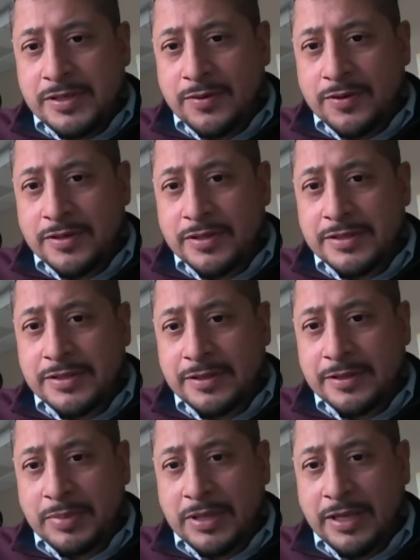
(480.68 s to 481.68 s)
ordinance
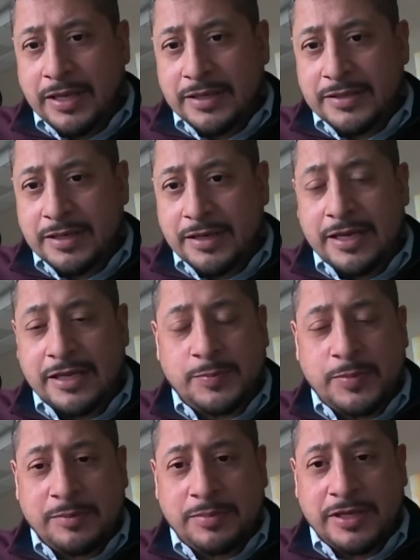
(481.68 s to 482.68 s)
still in place. That's
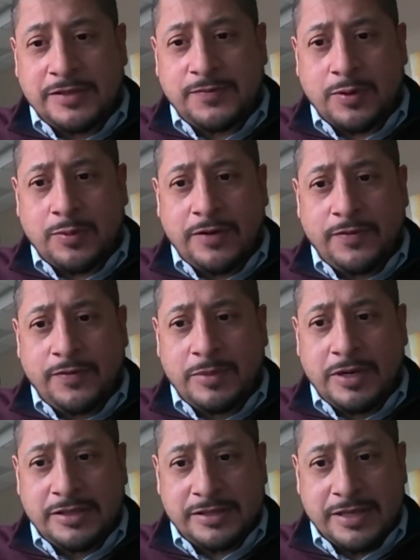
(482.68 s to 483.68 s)
been in place for quite a few
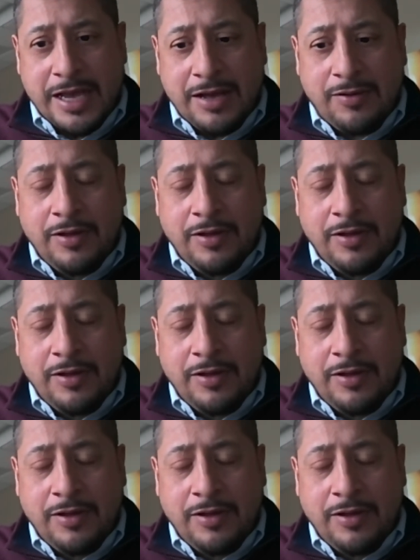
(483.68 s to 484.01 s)
months now.